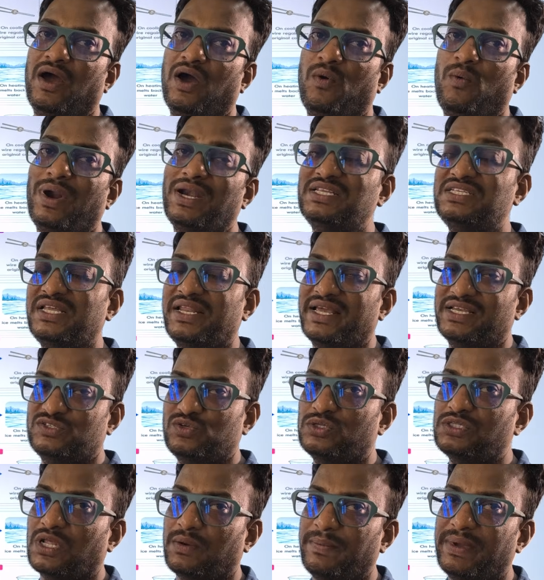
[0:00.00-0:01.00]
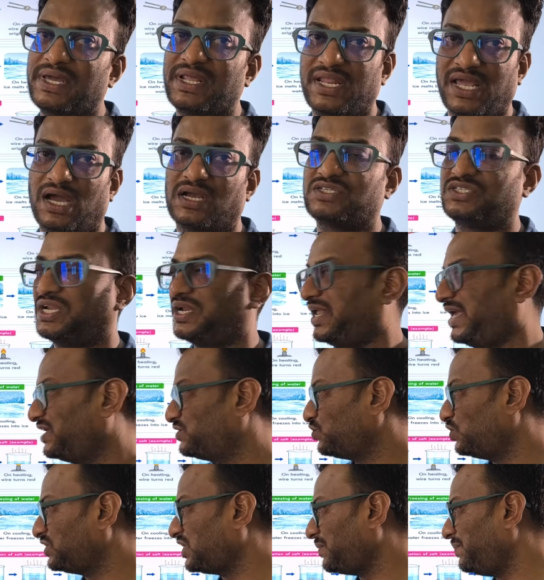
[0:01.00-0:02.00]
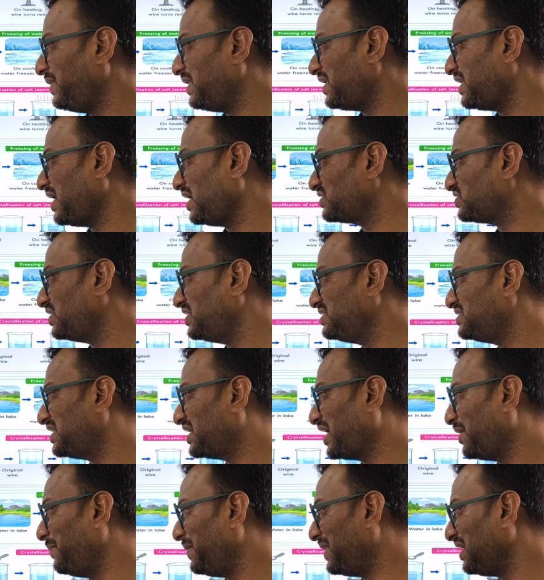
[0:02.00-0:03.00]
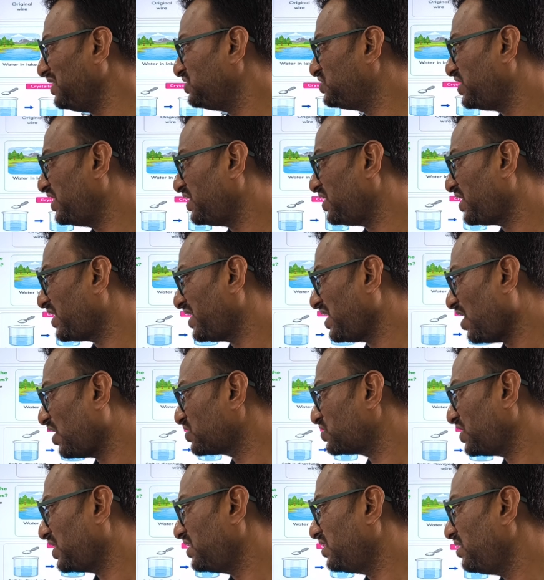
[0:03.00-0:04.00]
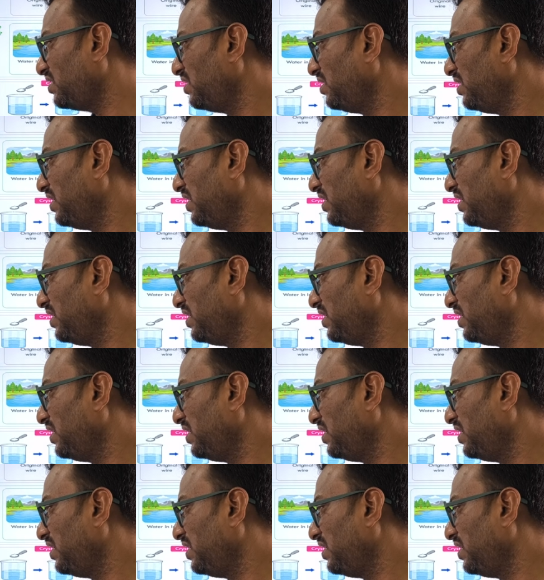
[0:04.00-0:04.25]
What is an exothermic reaction? Exothermic reaction is a chemical reaction